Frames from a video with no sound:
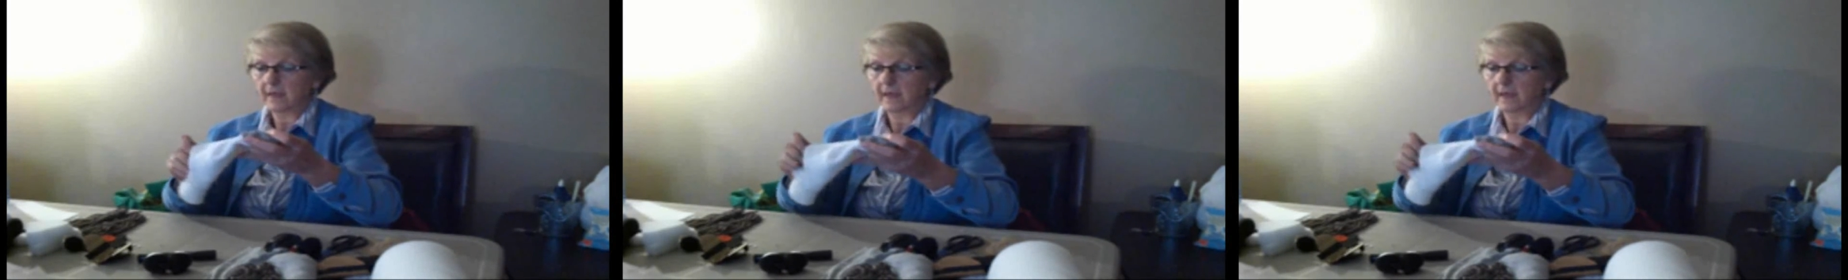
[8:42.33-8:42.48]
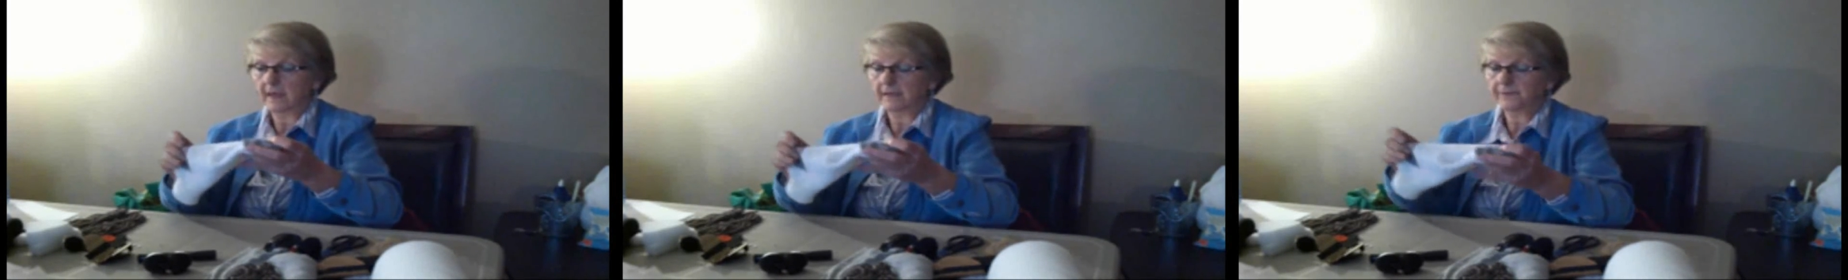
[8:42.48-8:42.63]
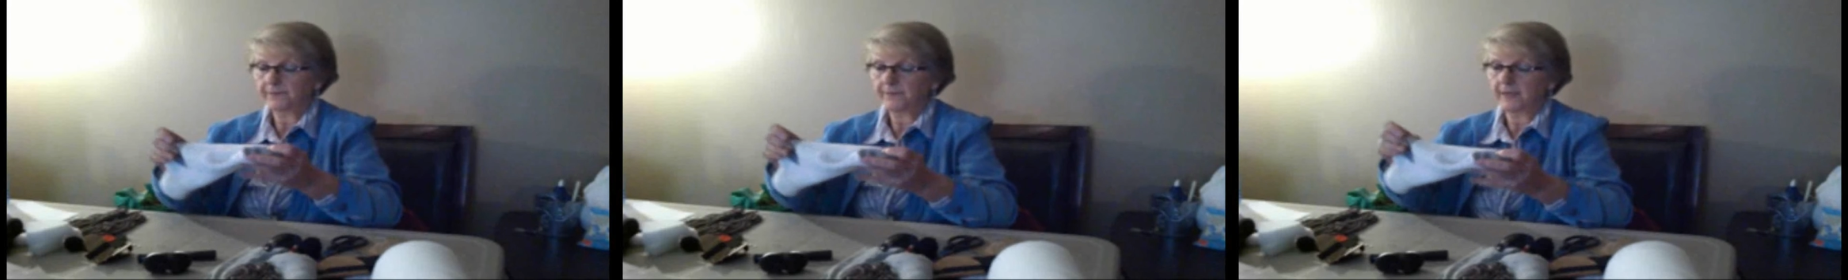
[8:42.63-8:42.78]

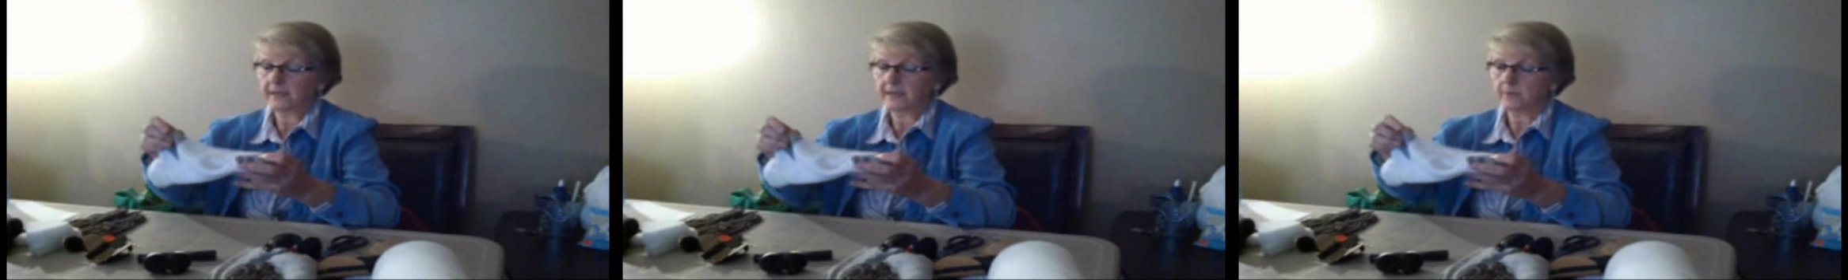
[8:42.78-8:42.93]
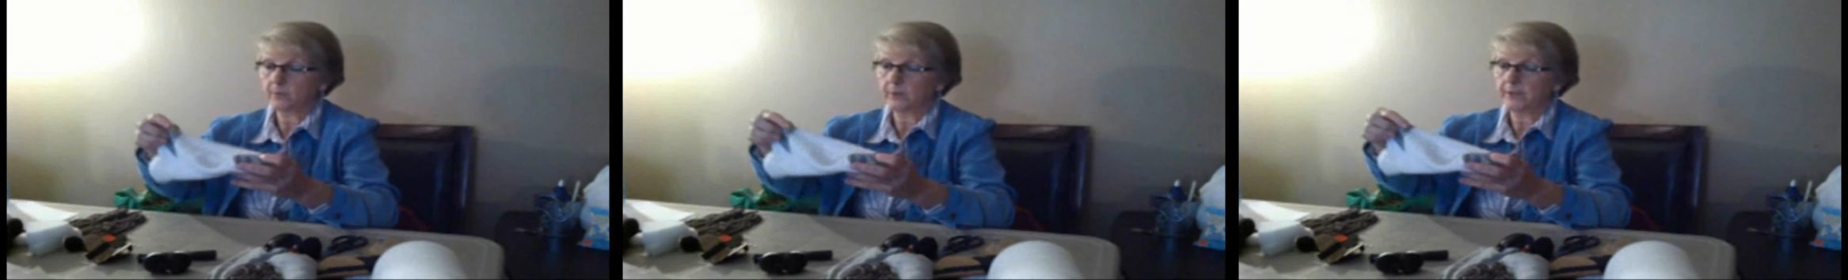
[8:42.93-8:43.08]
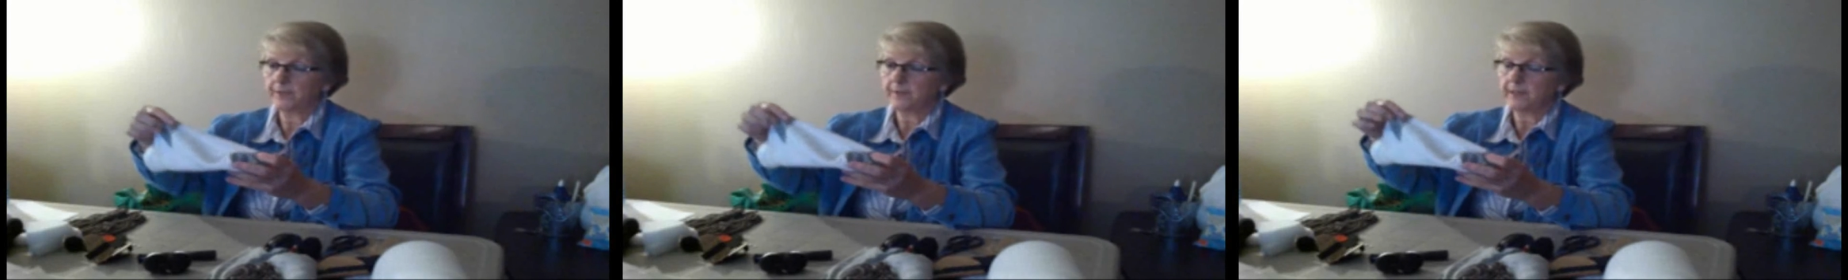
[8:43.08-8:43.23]
I
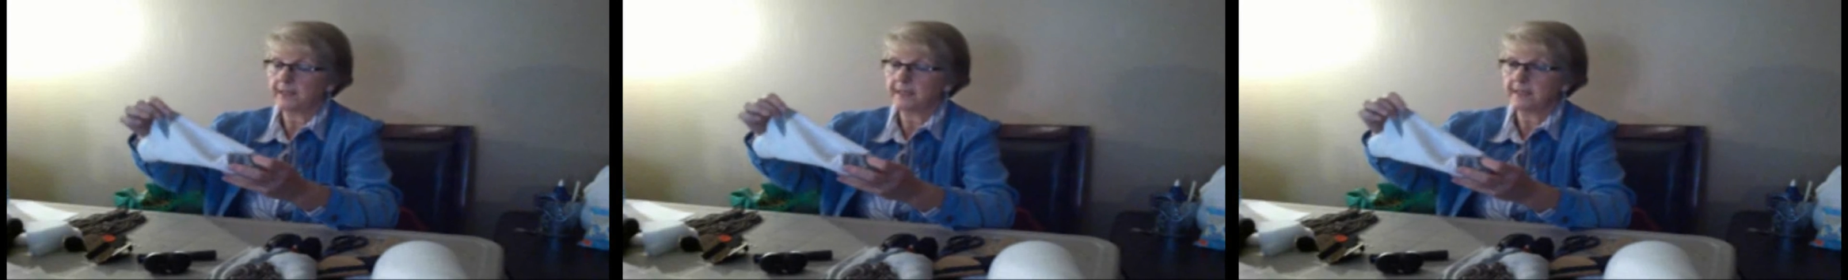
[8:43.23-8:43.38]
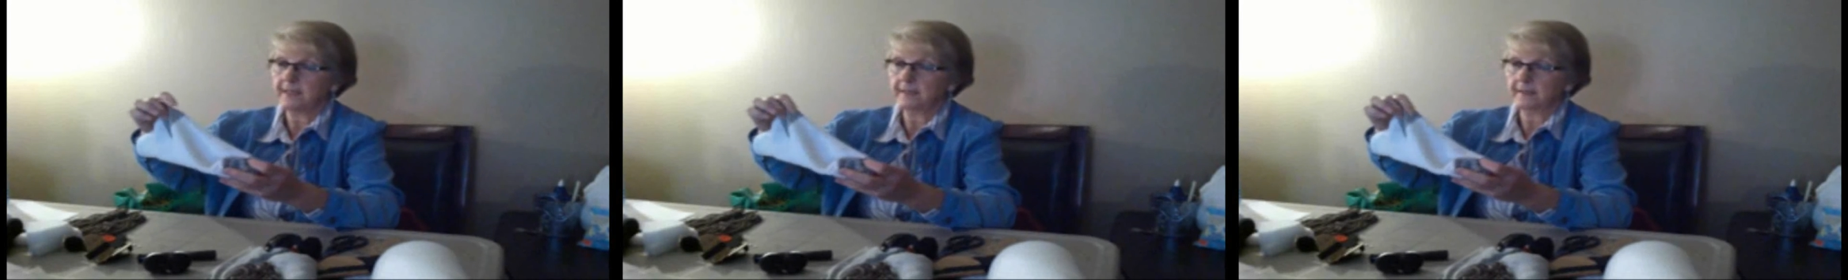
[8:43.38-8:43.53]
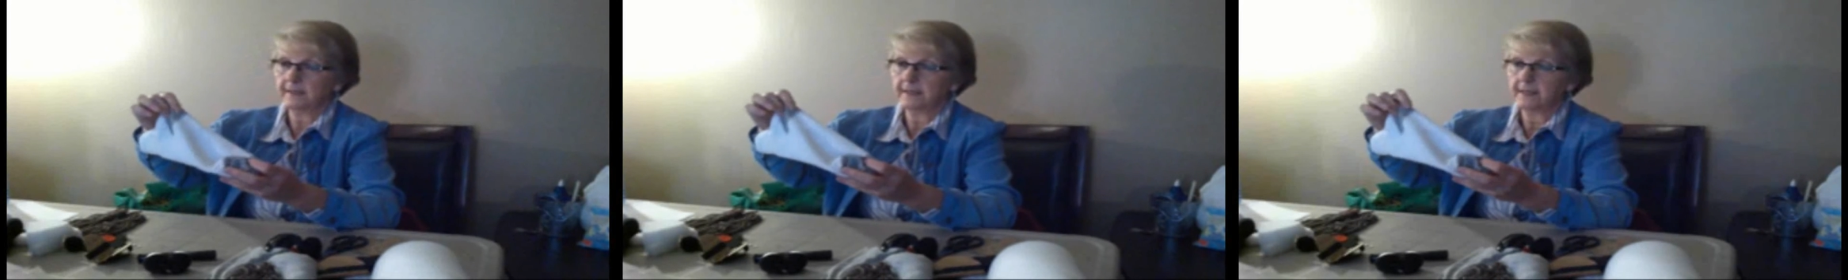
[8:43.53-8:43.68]
find where the
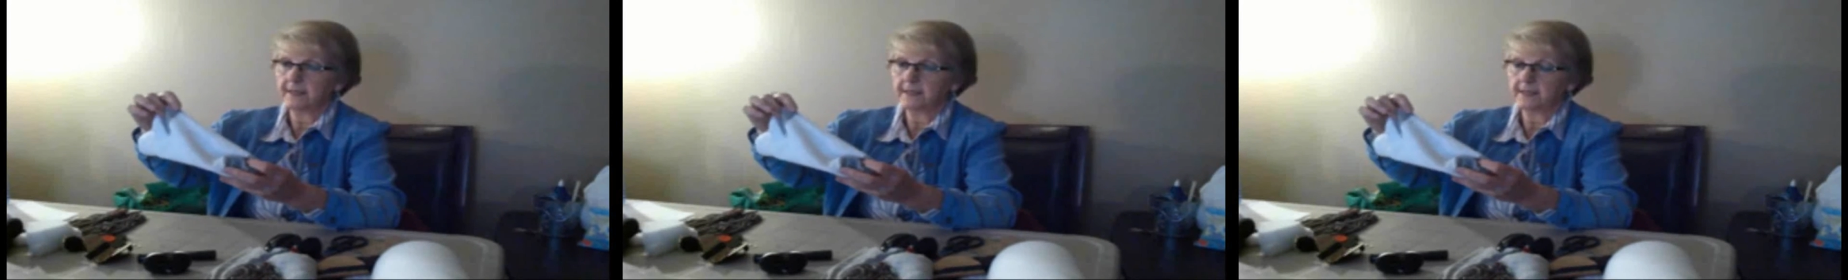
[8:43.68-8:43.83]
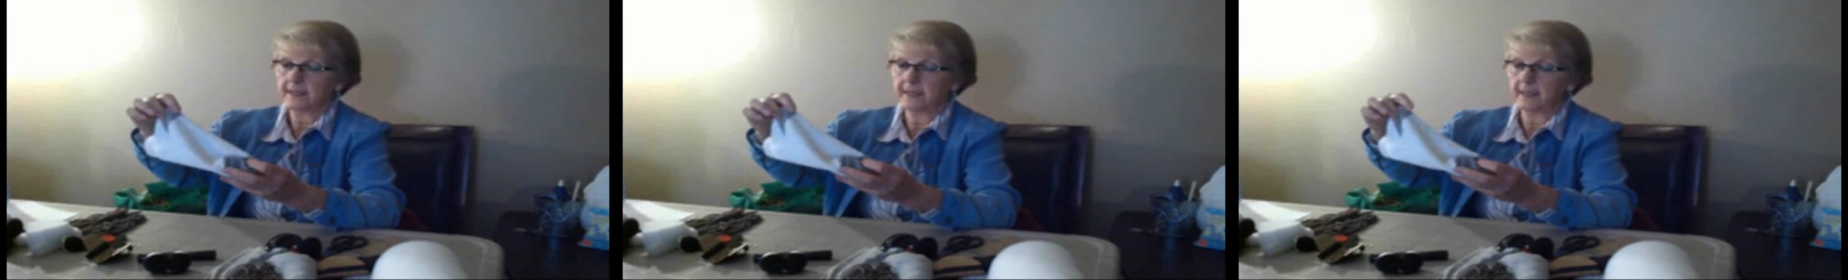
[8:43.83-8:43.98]
heel is,